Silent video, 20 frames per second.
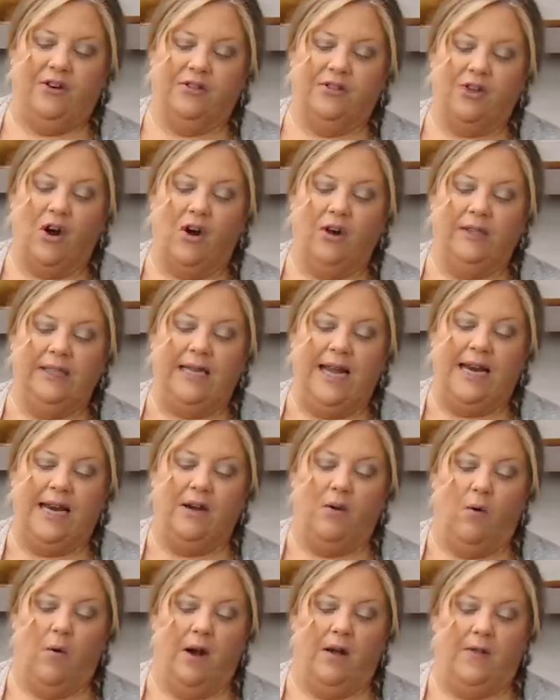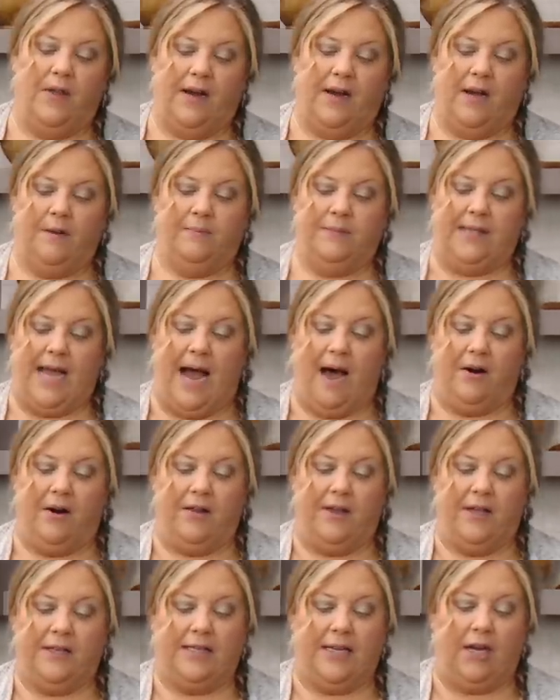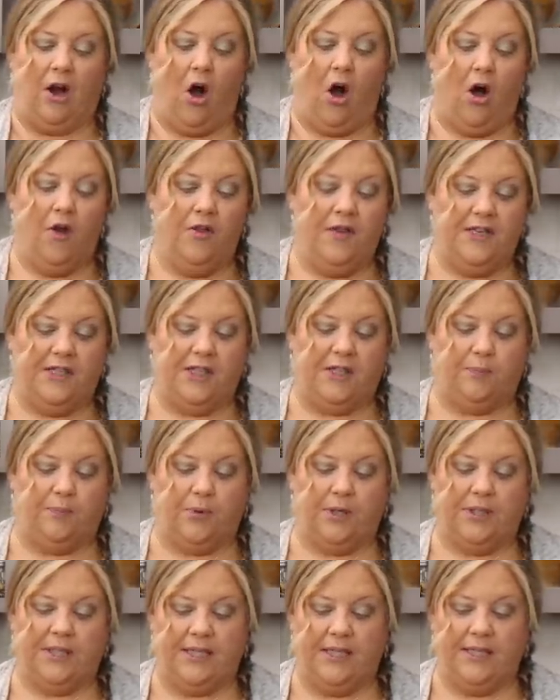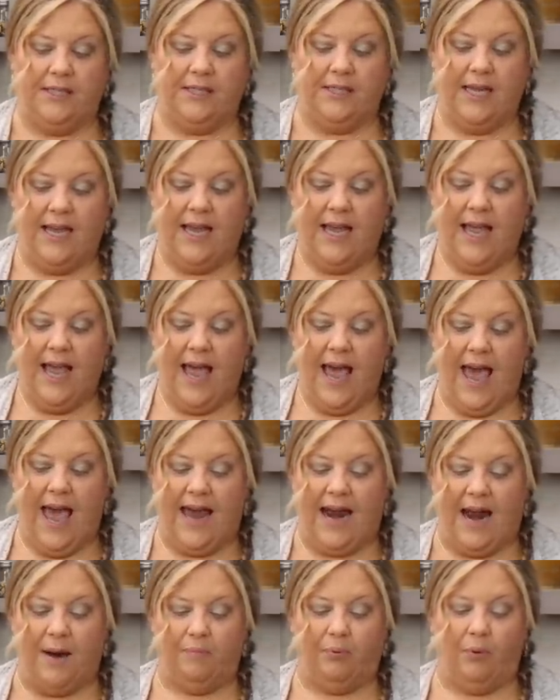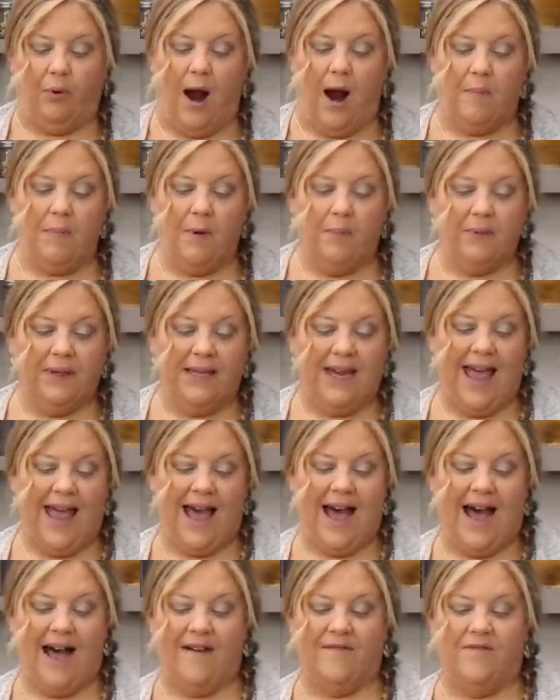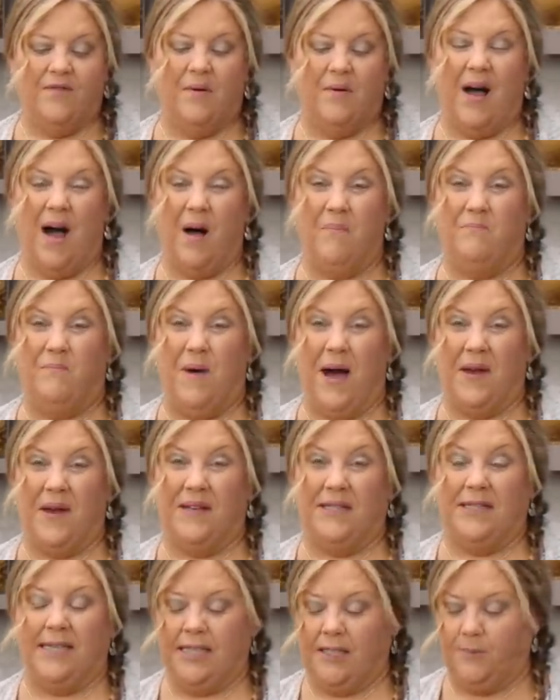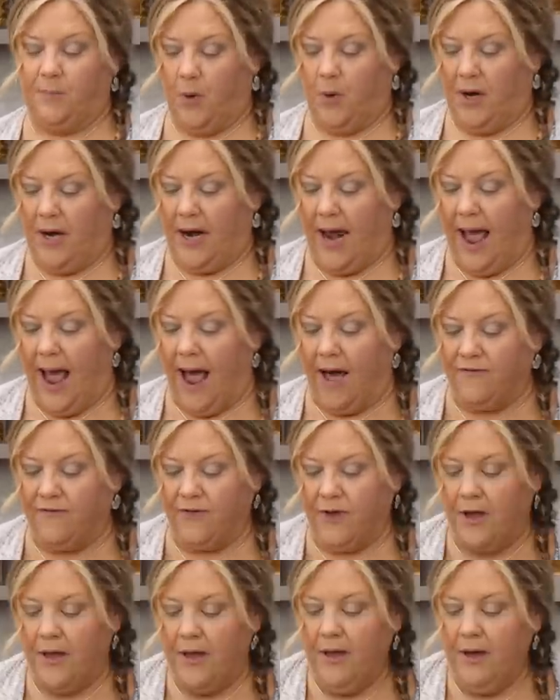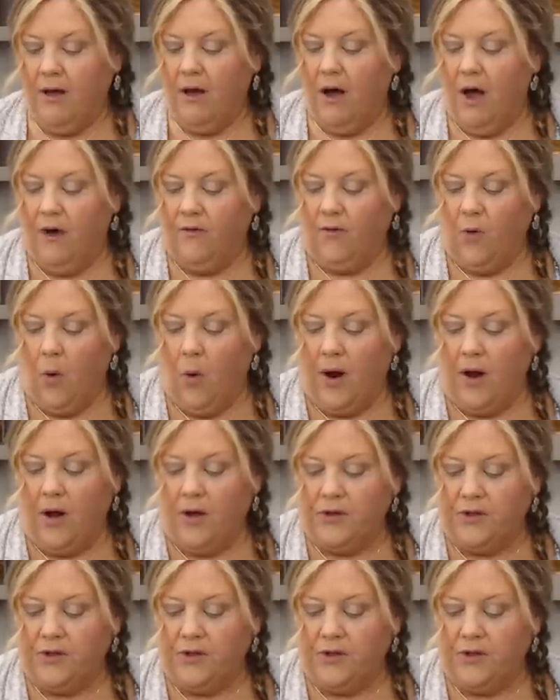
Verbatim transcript: there's hardly any oil that comes out of this. Like all these spritzes, and I probably have about a teaspoon and a half of oil.